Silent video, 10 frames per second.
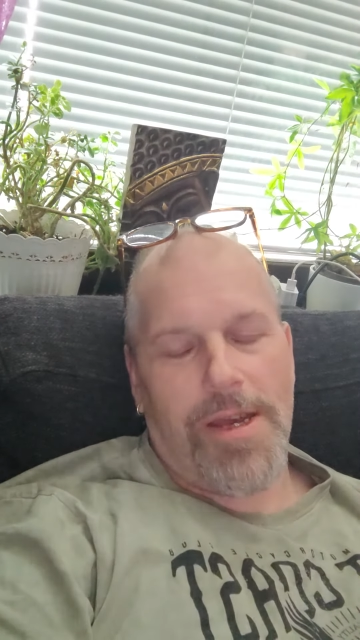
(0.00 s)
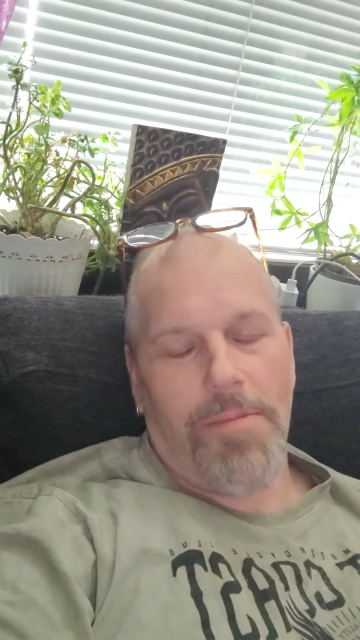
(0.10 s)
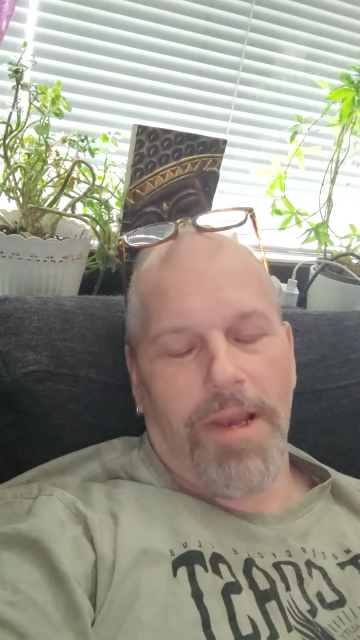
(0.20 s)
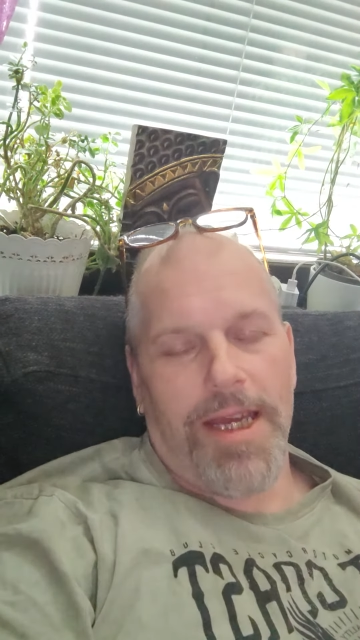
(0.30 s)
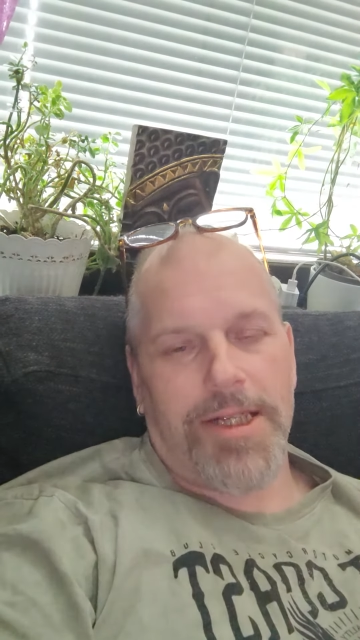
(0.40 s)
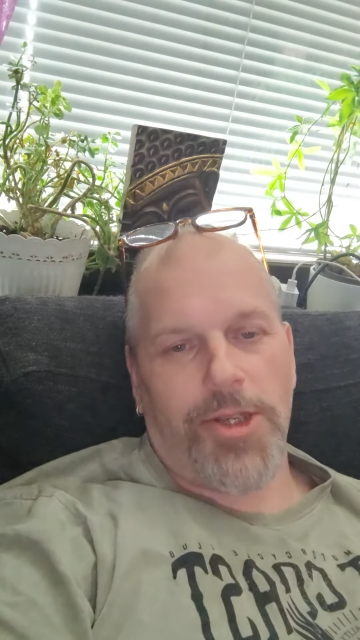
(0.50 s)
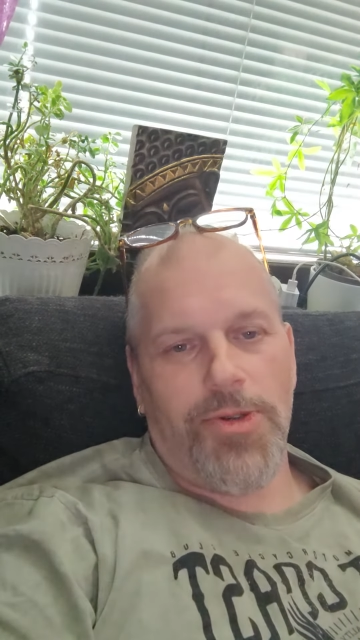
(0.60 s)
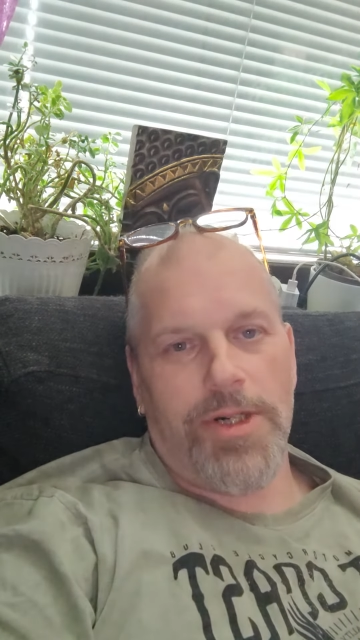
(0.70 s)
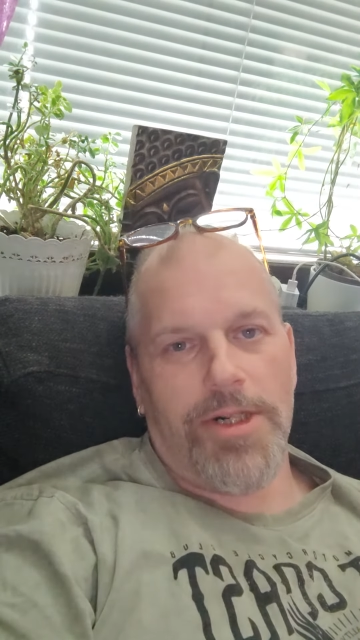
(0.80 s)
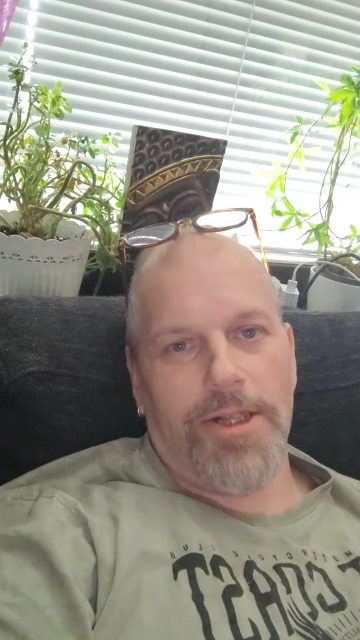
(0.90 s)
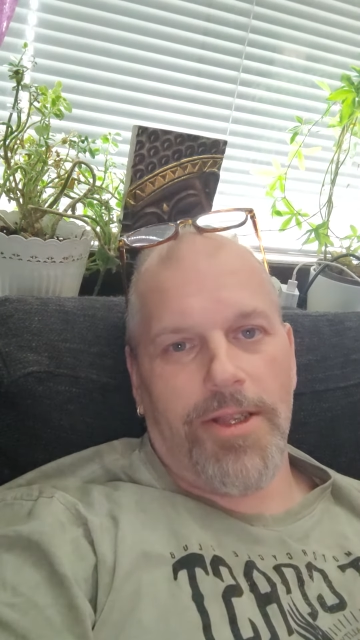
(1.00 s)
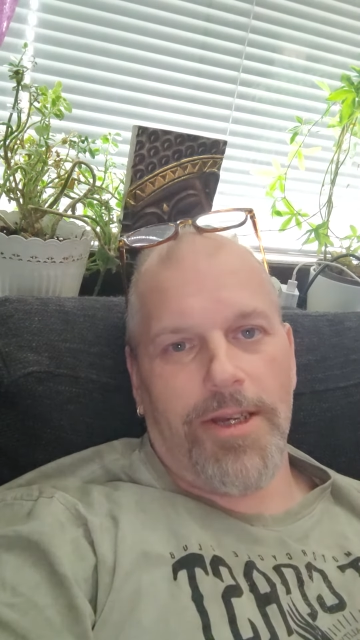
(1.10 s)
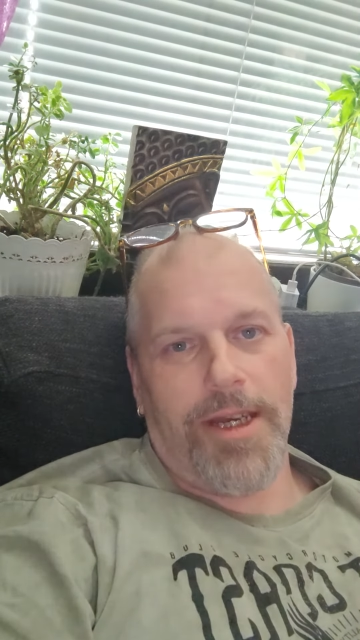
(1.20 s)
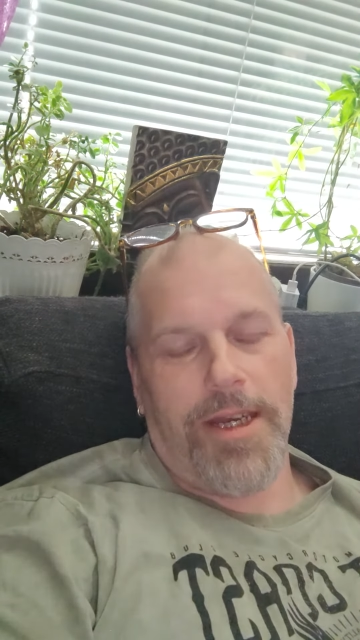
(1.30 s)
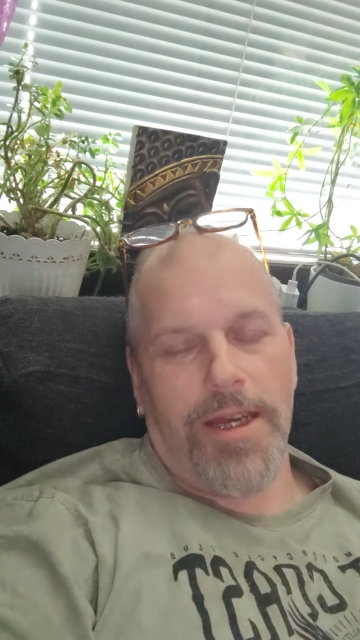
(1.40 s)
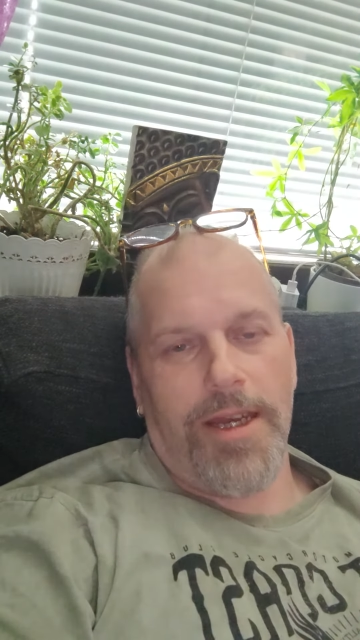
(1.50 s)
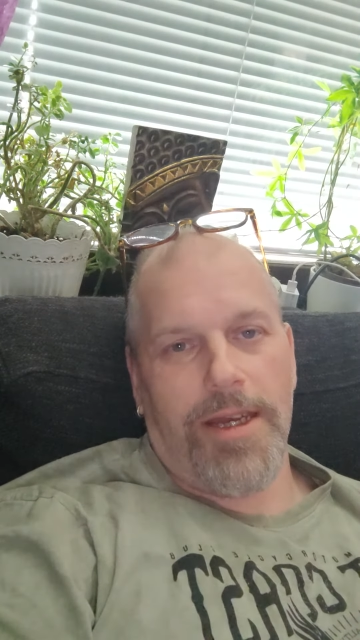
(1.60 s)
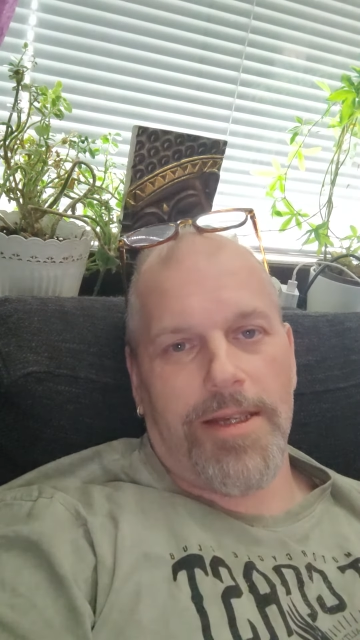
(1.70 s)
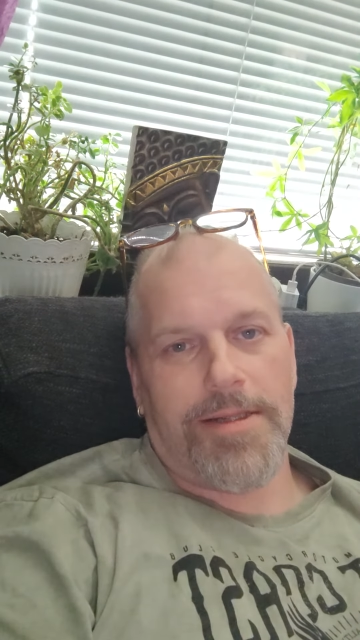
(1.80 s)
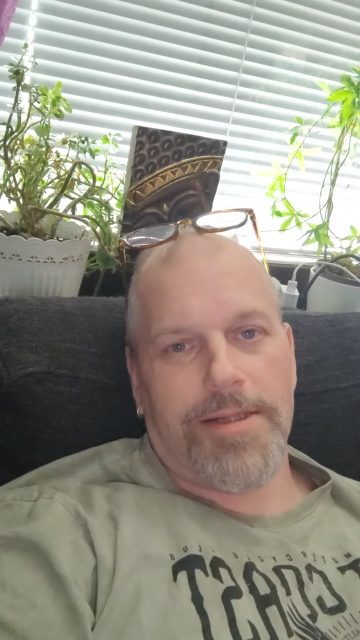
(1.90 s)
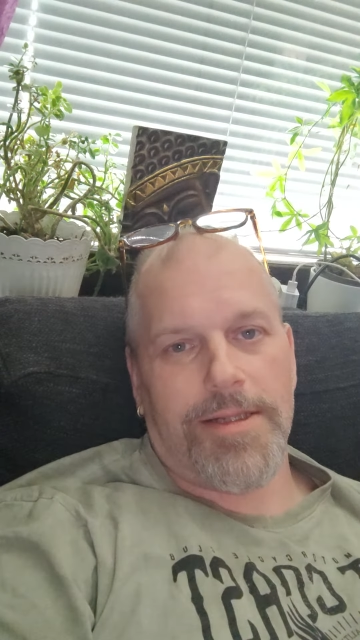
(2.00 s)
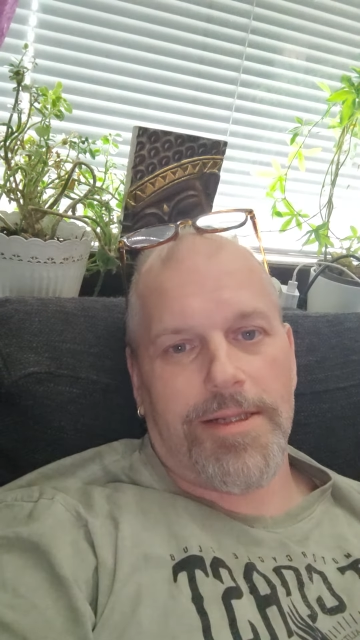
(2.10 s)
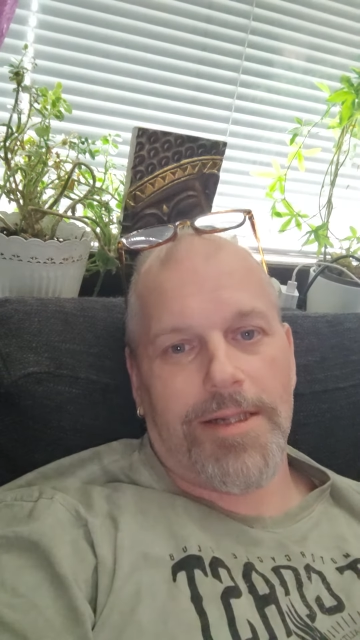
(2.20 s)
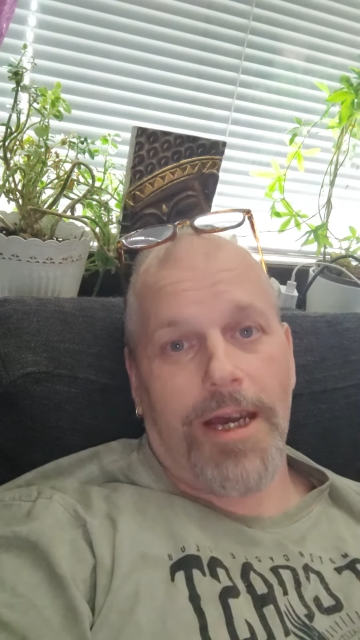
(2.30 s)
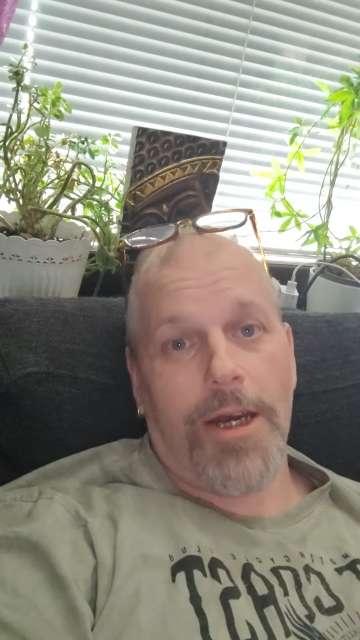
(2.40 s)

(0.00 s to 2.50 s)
Bless you all, and I